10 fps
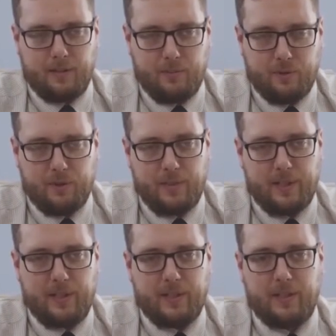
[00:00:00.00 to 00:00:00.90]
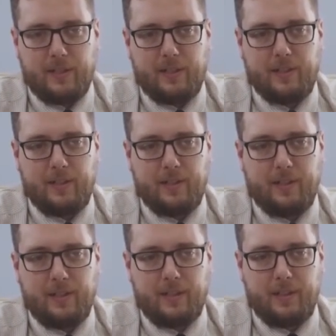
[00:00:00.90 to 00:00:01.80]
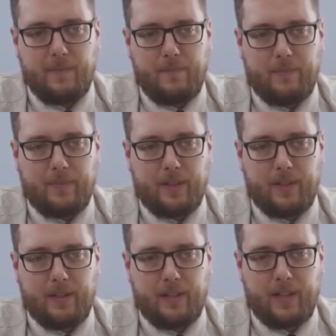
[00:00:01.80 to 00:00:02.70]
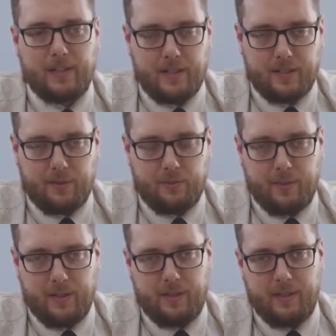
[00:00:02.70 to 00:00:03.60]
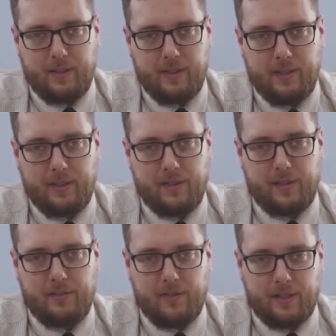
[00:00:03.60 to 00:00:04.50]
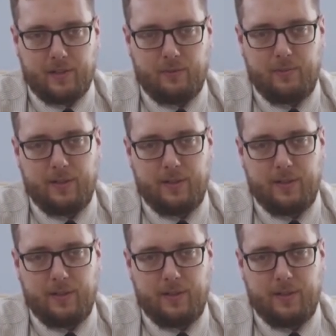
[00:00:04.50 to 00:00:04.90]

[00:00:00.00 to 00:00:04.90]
was organized in 1920. So Kazanskaya gubernia is